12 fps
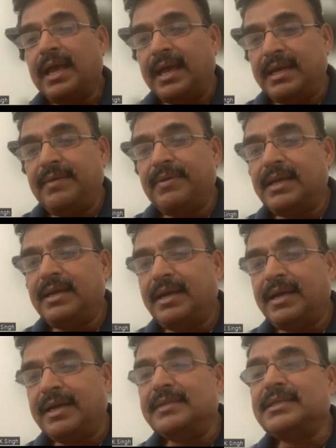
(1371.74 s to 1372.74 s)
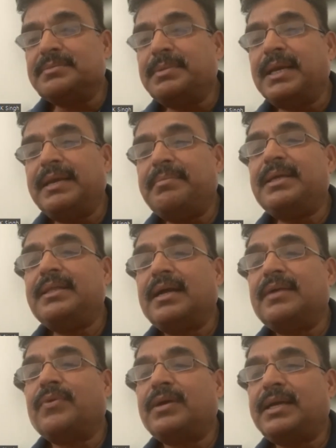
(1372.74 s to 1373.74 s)
anywhere in India. Just believe me
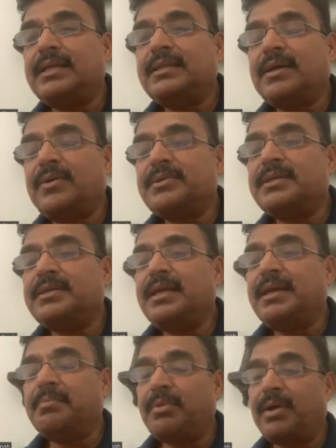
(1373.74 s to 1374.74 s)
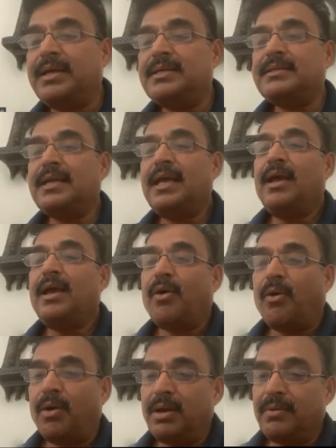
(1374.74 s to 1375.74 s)
that for 10,000 employees
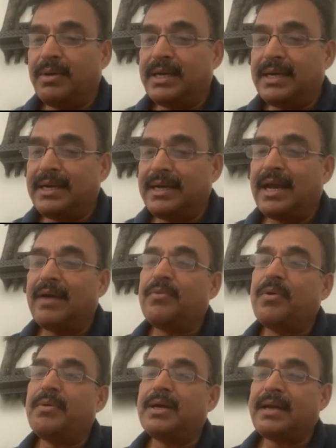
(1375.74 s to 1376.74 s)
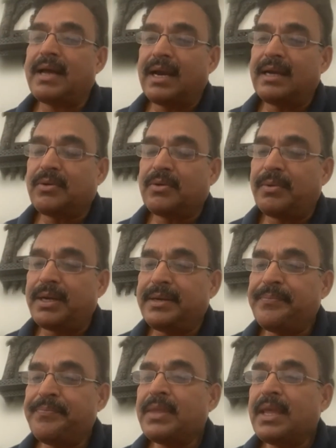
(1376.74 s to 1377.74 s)
all over India, whoever had COVID,
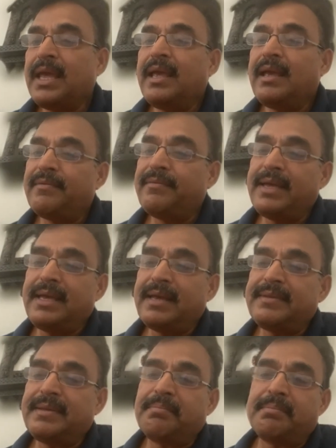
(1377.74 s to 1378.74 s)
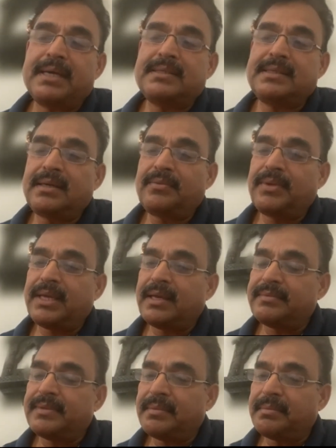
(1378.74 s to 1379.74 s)
we gave them medicine, we
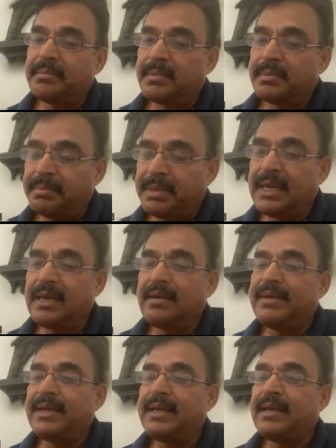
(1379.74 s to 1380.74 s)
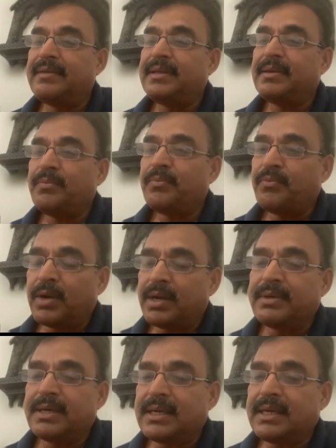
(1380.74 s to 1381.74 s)
gave them the meal, we gave them
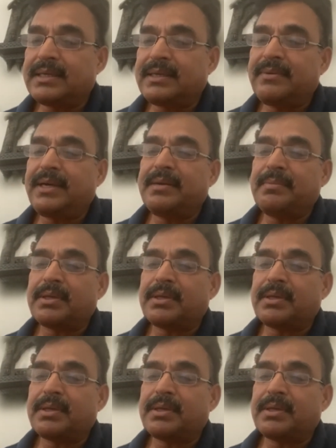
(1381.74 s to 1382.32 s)
whatever connectivity